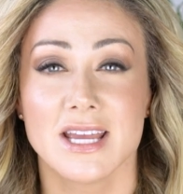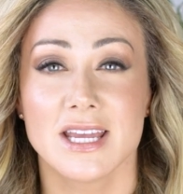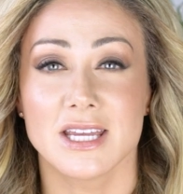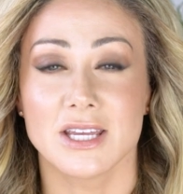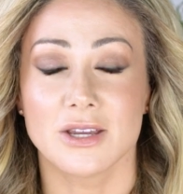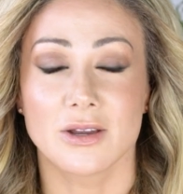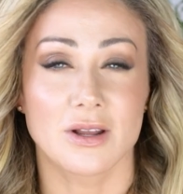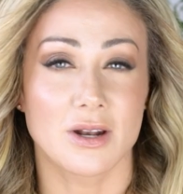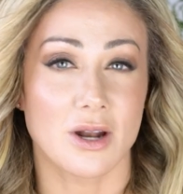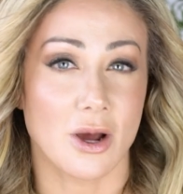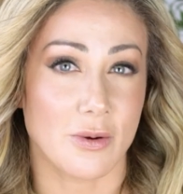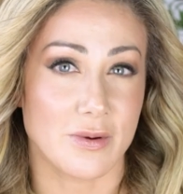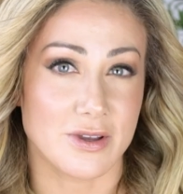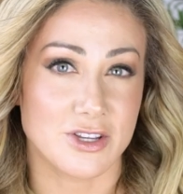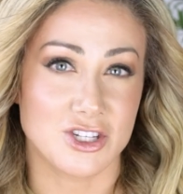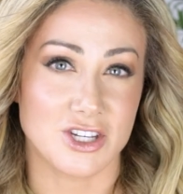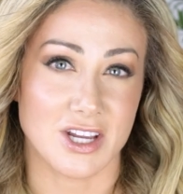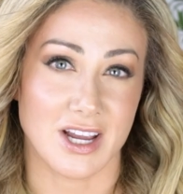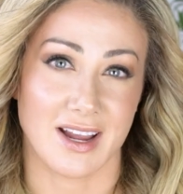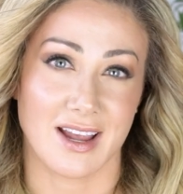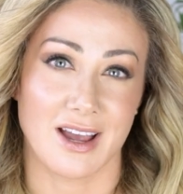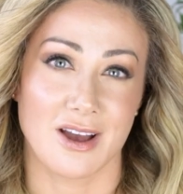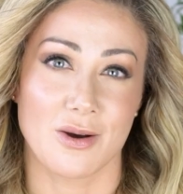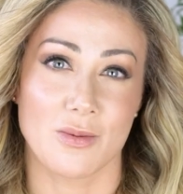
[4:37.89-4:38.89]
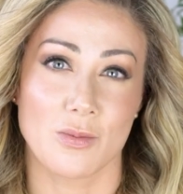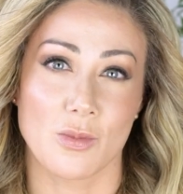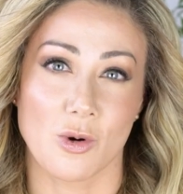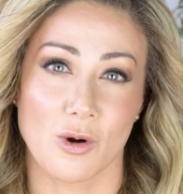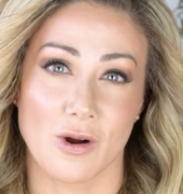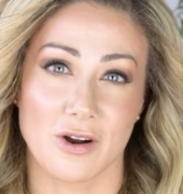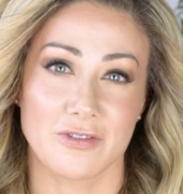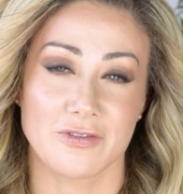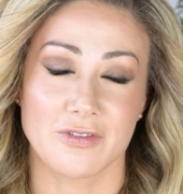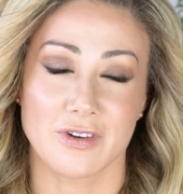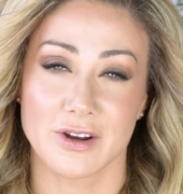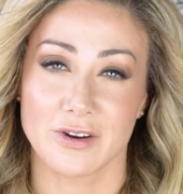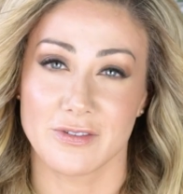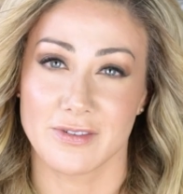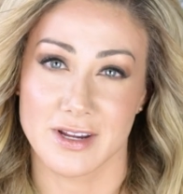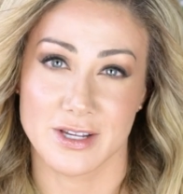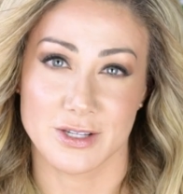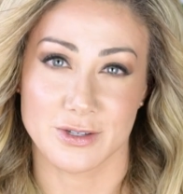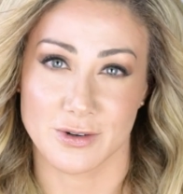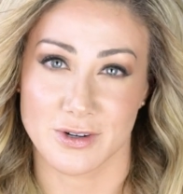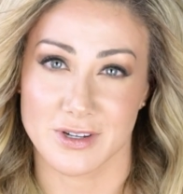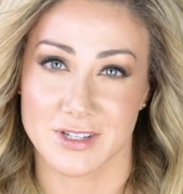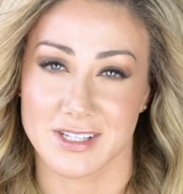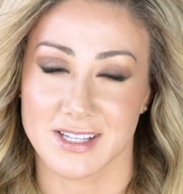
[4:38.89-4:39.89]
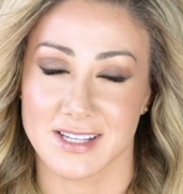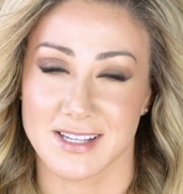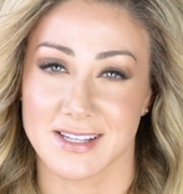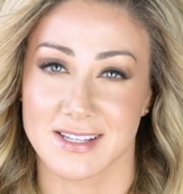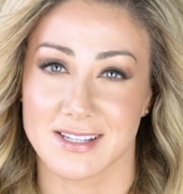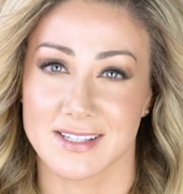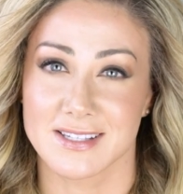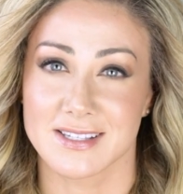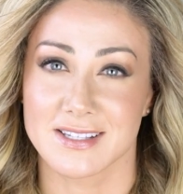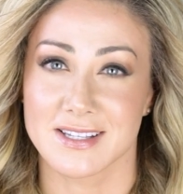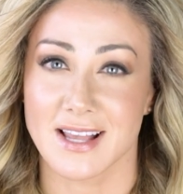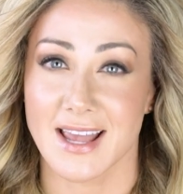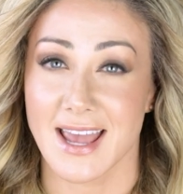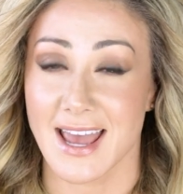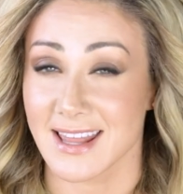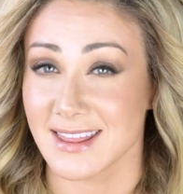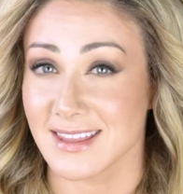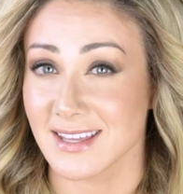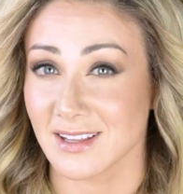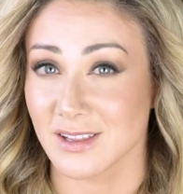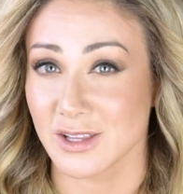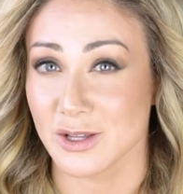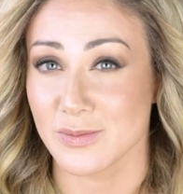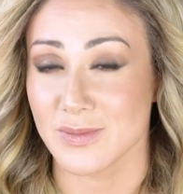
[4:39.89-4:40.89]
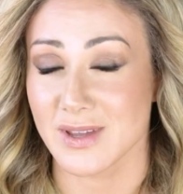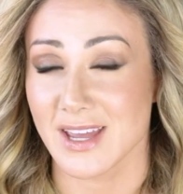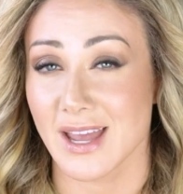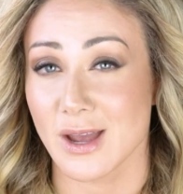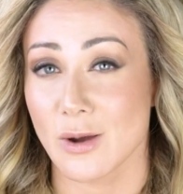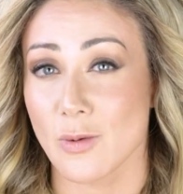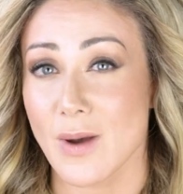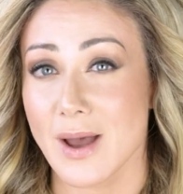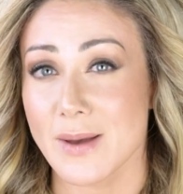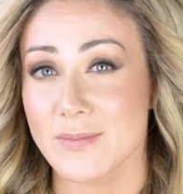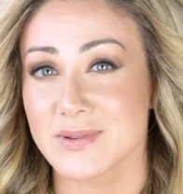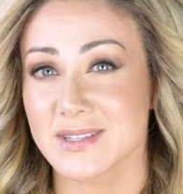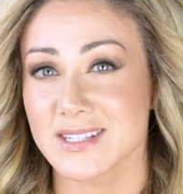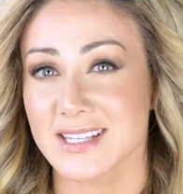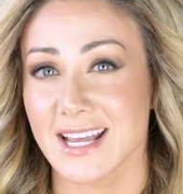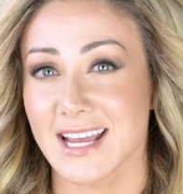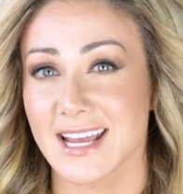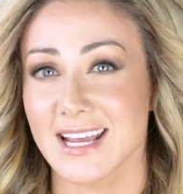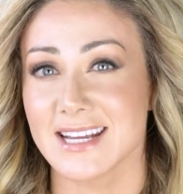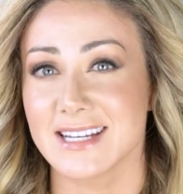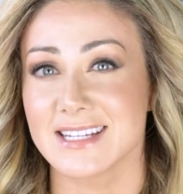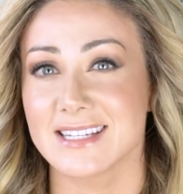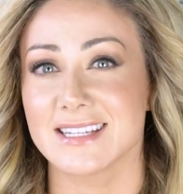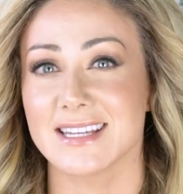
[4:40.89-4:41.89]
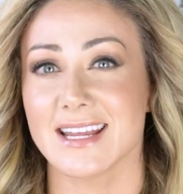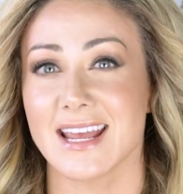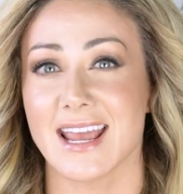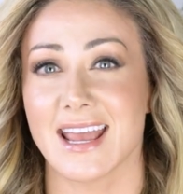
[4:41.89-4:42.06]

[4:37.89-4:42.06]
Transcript: You can always check out more free resources at the Alumier website,